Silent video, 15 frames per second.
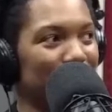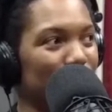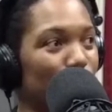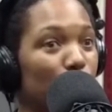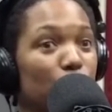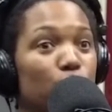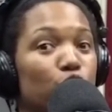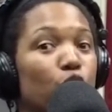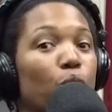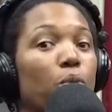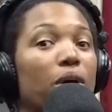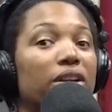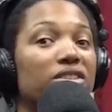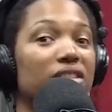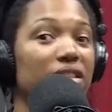So don't
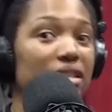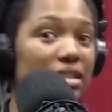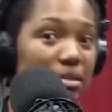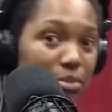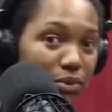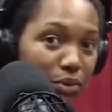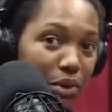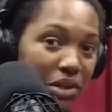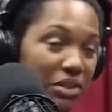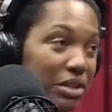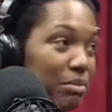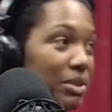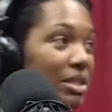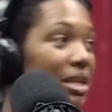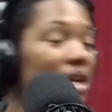watch this before
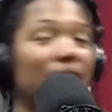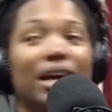Christmas.